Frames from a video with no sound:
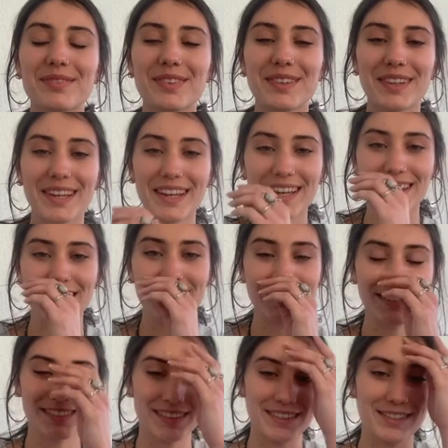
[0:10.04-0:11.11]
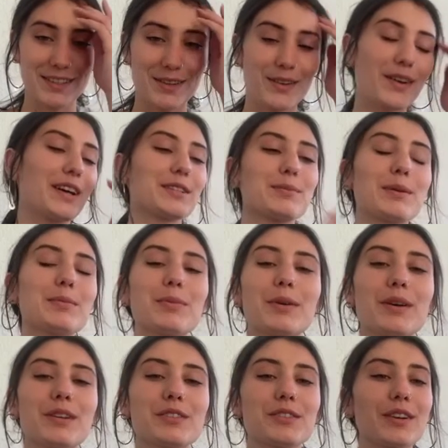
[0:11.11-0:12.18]
Okay, so as people
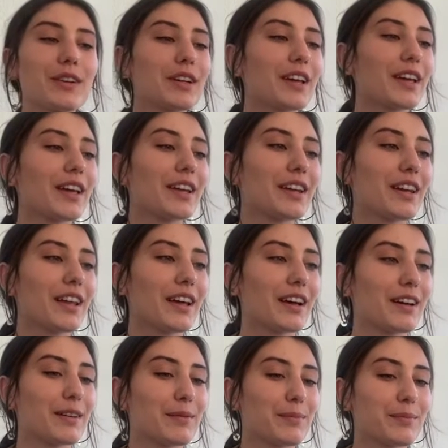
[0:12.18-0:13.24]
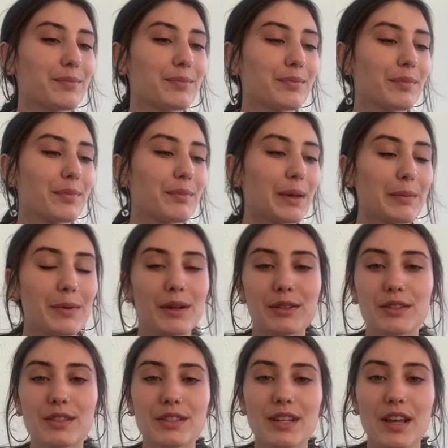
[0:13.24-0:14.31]
are joining in, maybe I'll
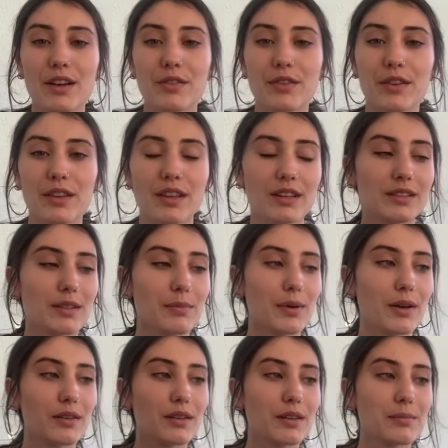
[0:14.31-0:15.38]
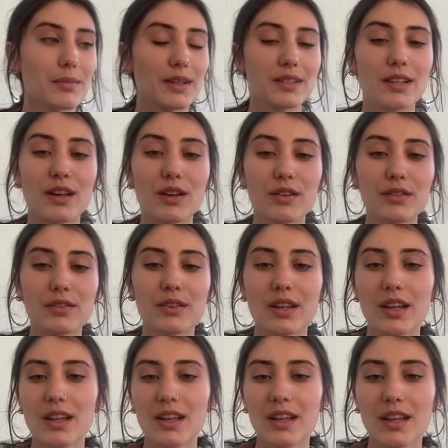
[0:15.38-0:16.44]
just say a few things about myself.
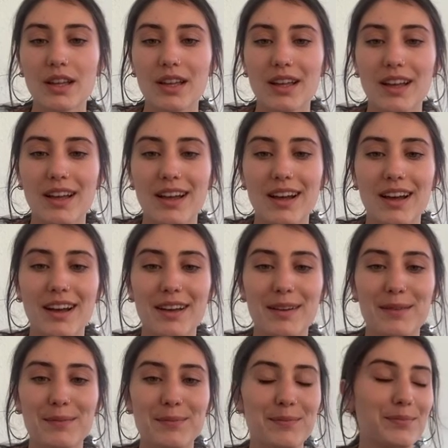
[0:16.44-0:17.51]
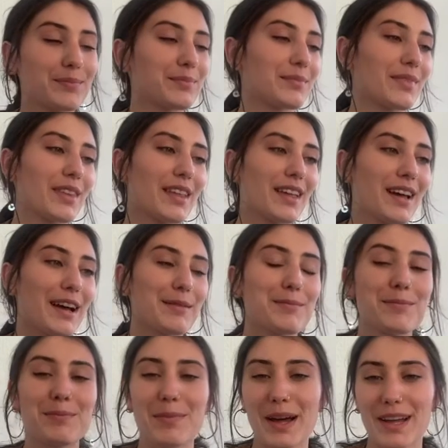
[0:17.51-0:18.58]
Um, I'm
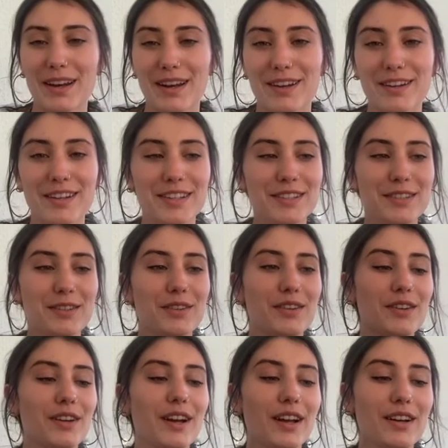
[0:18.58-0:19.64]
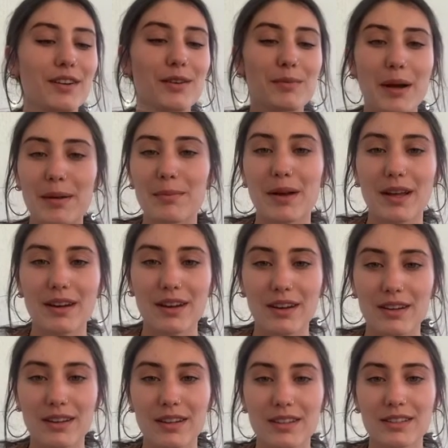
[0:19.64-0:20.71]
bad artist, or I go by bad
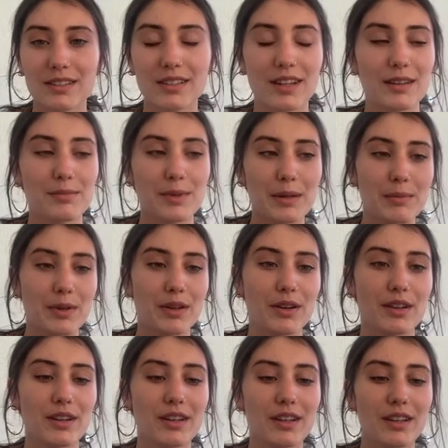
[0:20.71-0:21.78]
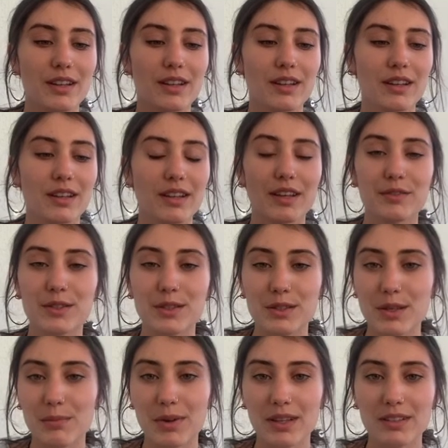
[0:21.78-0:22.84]
artist. That maybe already gives you
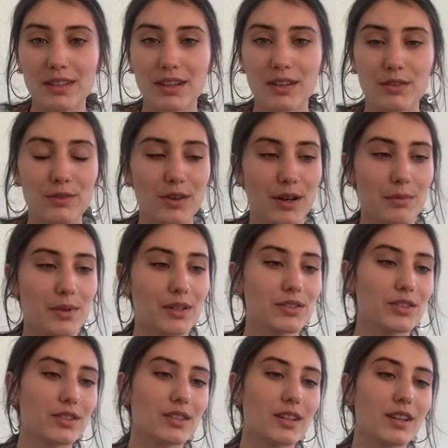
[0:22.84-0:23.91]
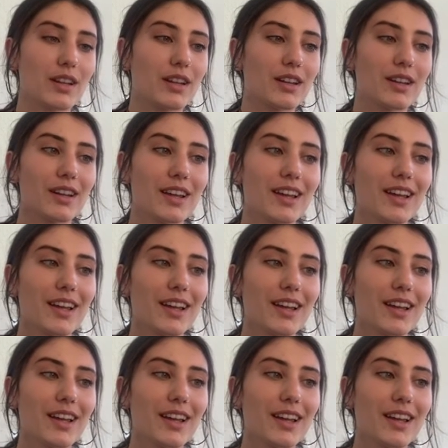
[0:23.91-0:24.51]
some idea of what I'm interested in.